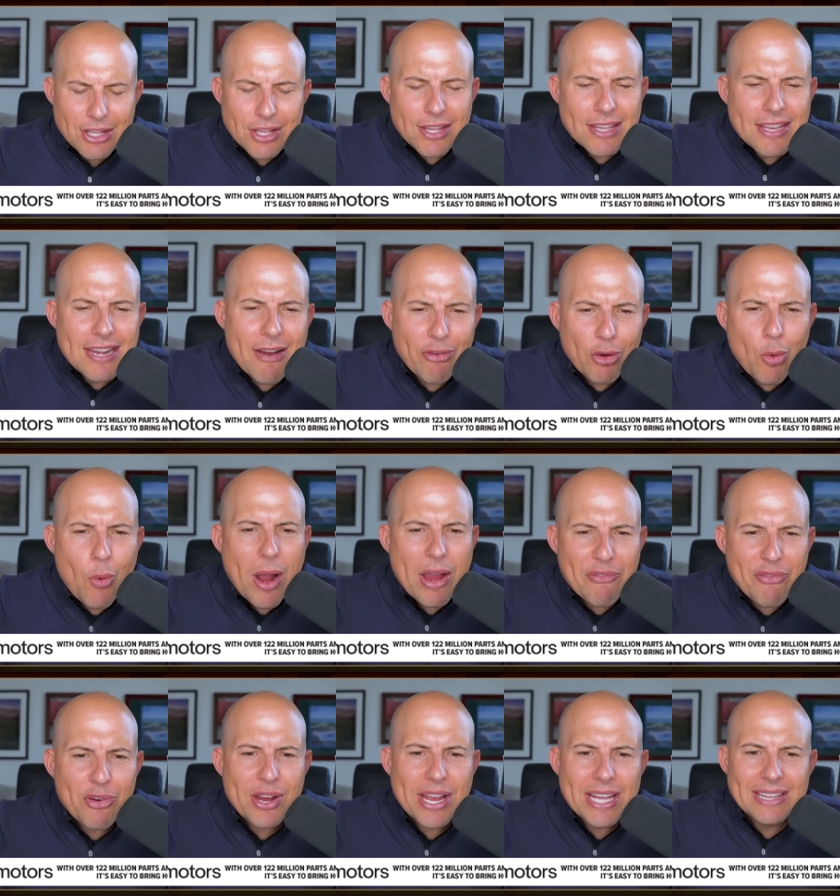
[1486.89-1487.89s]
You never
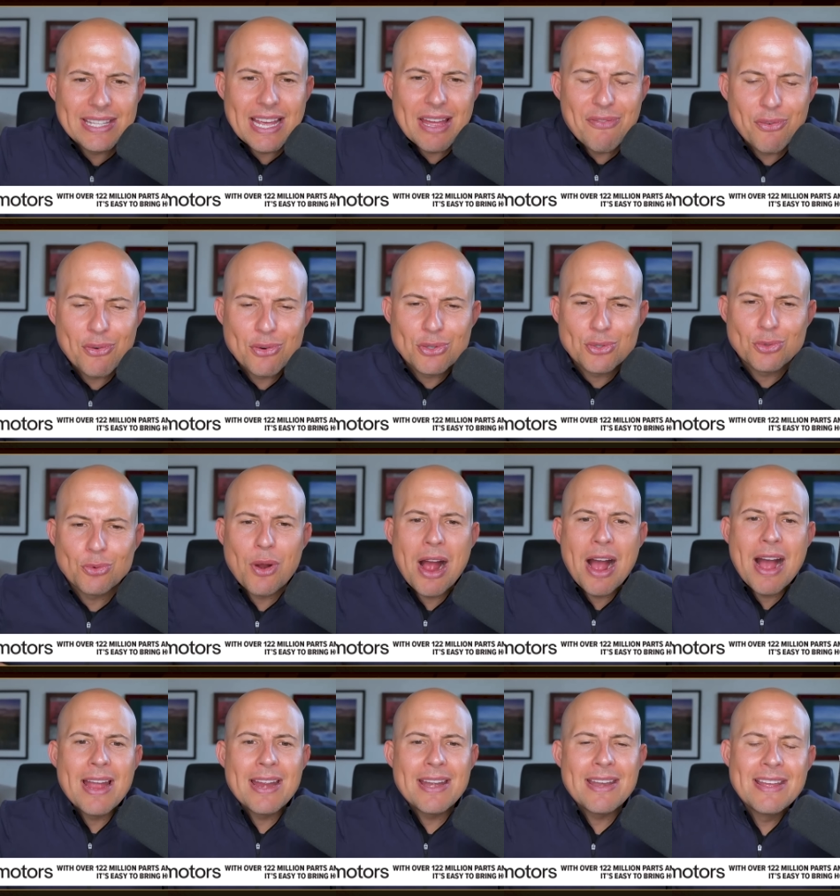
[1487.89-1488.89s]
quite forget that first
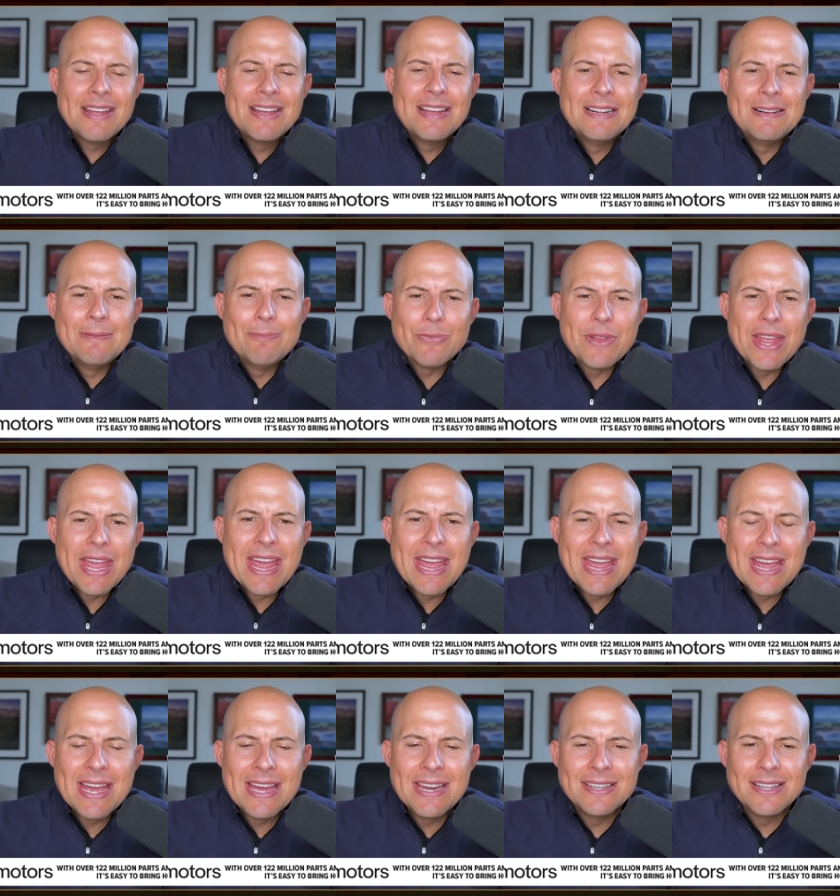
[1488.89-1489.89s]
ride
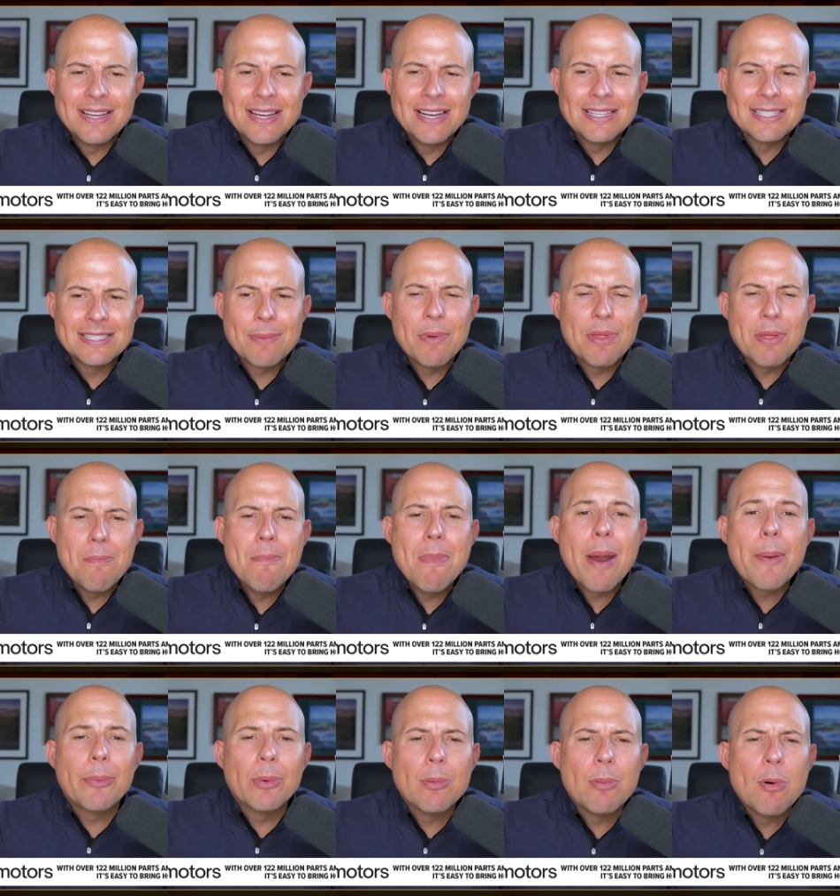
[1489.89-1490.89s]
and uh, some of the
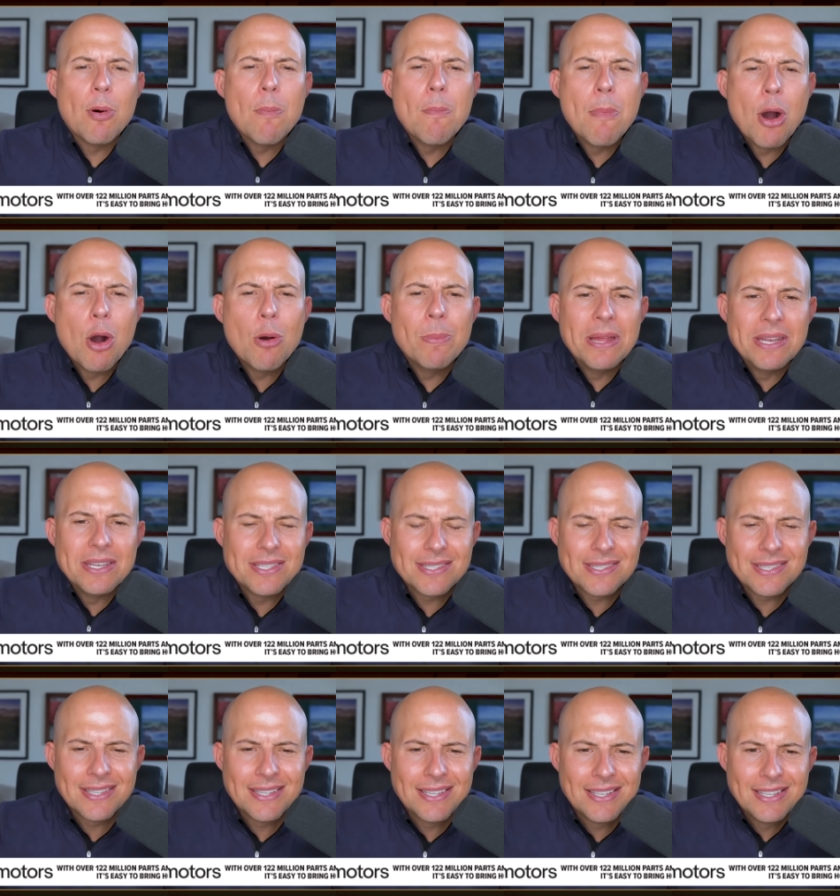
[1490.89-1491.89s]
memorable
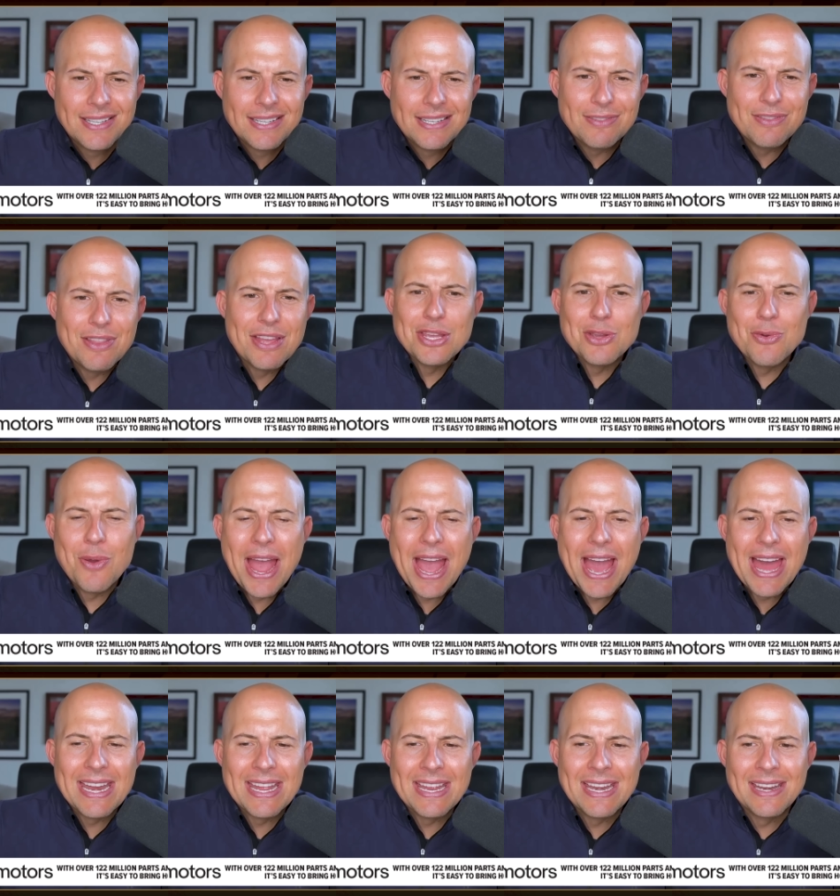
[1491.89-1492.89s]
moments that you
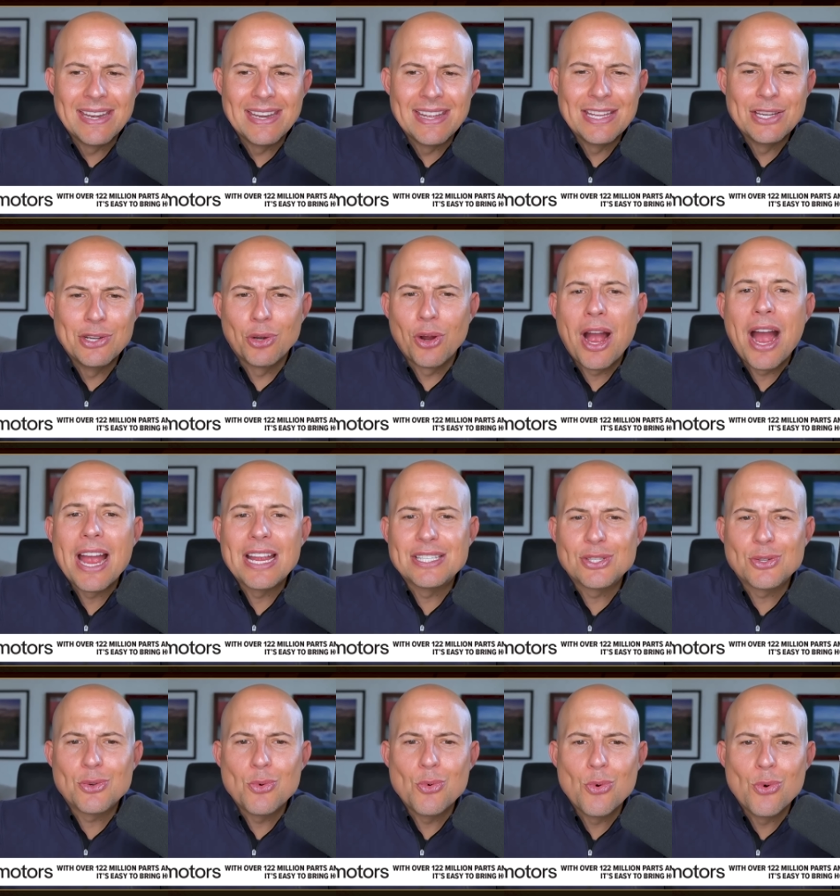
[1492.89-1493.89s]
had in it in your high
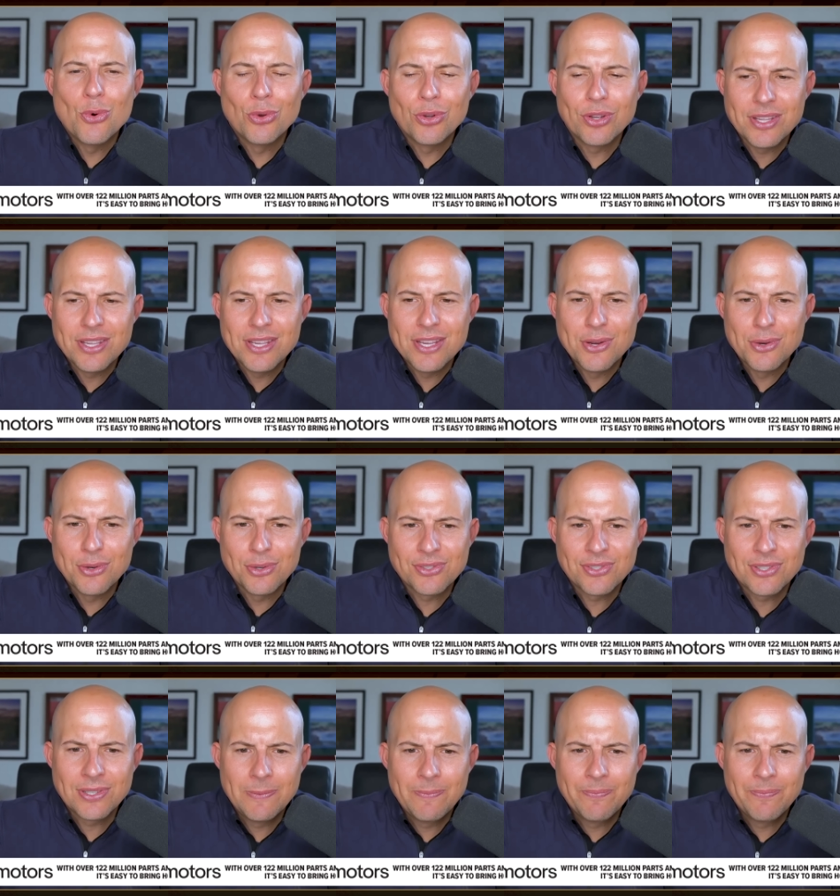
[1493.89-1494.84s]
school years.